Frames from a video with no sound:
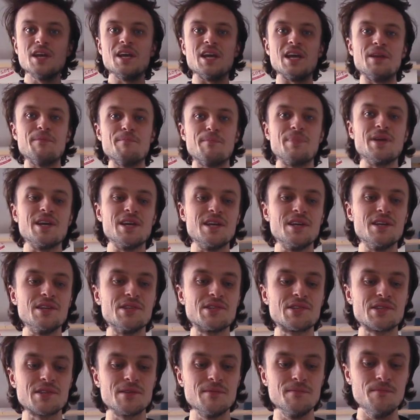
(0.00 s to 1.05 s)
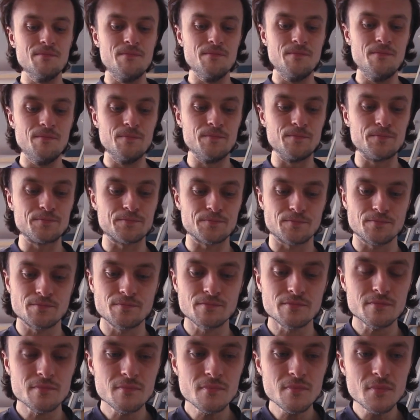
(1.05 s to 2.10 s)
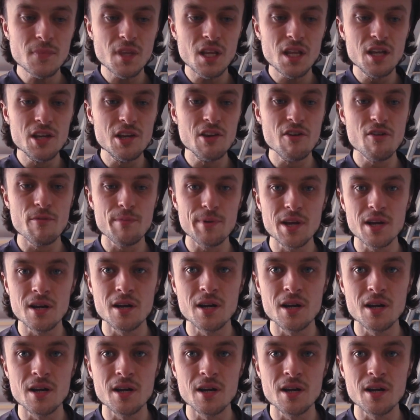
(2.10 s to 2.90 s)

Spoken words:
in bees. A European